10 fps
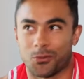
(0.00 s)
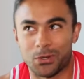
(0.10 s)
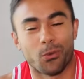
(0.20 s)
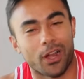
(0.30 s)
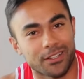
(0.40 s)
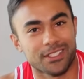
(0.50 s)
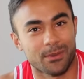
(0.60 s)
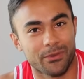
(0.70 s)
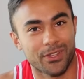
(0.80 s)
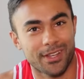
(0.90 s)
to rewatch
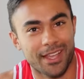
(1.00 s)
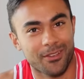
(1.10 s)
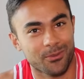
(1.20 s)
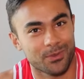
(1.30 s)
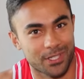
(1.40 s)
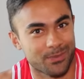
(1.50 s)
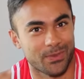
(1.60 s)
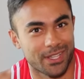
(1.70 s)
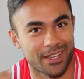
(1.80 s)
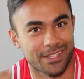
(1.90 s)
some of it now
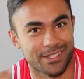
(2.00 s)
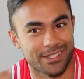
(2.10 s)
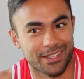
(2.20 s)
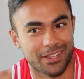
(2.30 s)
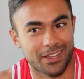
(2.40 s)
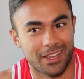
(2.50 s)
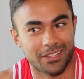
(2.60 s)
just because,